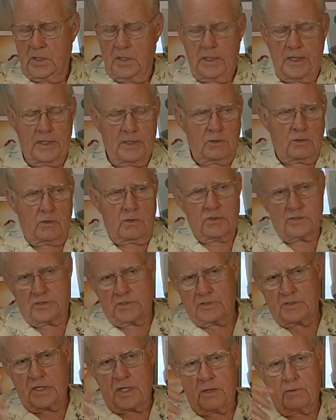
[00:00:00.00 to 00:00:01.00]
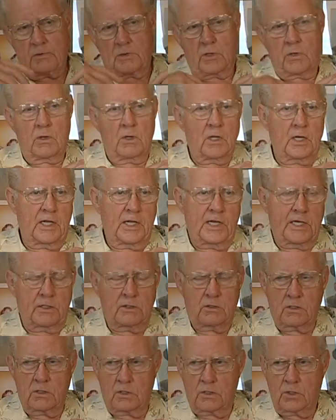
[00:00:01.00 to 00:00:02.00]
And of course, as I recall, I had
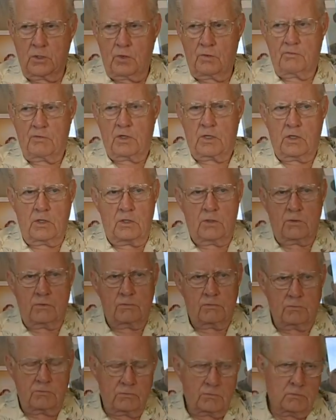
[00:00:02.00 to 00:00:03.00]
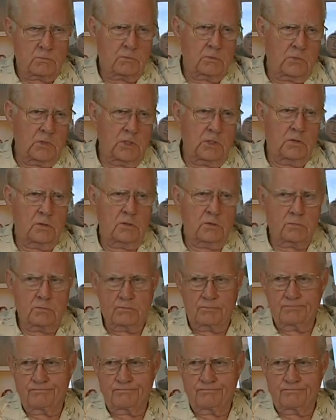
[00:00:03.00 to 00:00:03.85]
on an overcoat and, you know,